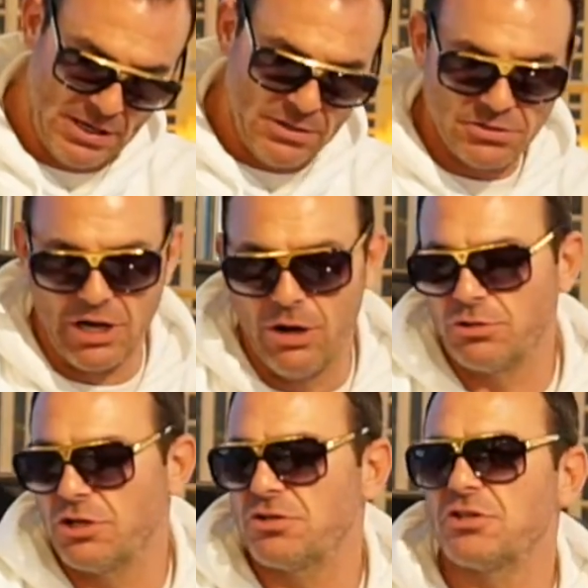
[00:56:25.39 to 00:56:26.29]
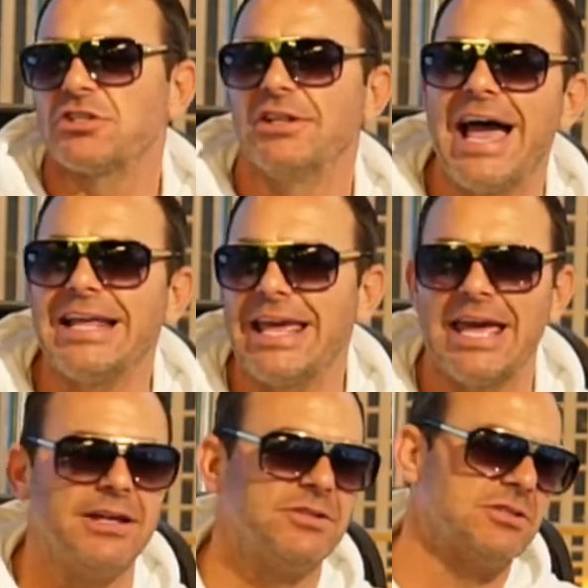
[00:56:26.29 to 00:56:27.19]
So just a slight
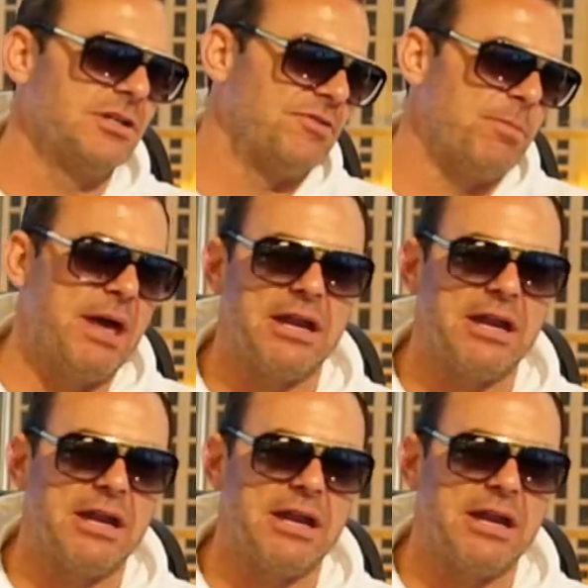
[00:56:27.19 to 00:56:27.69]
edge. If you bet